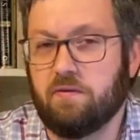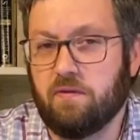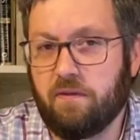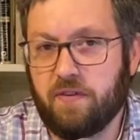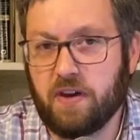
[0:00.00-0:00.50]

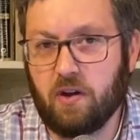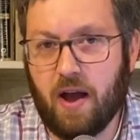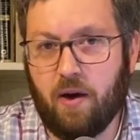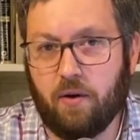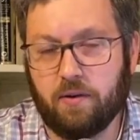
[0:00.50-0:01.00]
figure
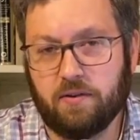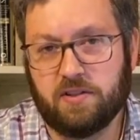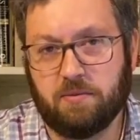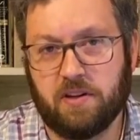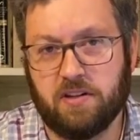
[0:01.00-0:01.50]
out
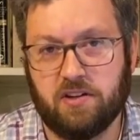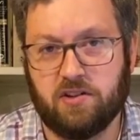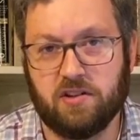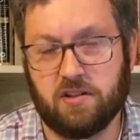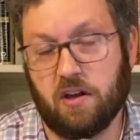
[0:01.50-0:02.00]
some
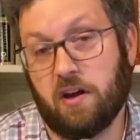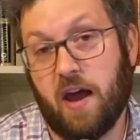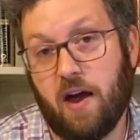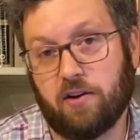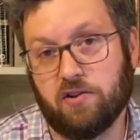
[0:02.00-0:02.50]
conditions on
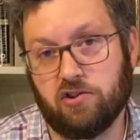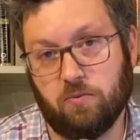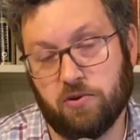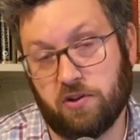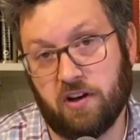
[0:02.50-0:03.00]
how
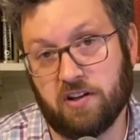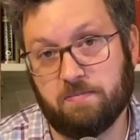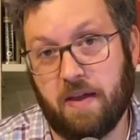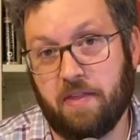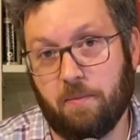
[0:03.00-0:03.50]
consumers are going to
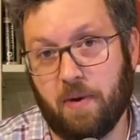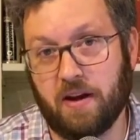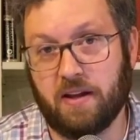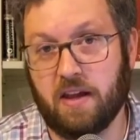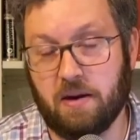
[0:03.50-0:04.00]
spend their
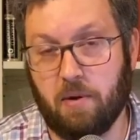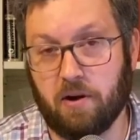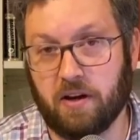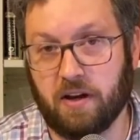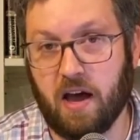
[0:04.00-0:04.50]
money in a
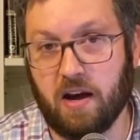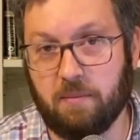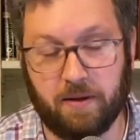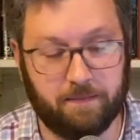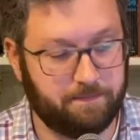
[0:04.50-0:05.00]
market economy.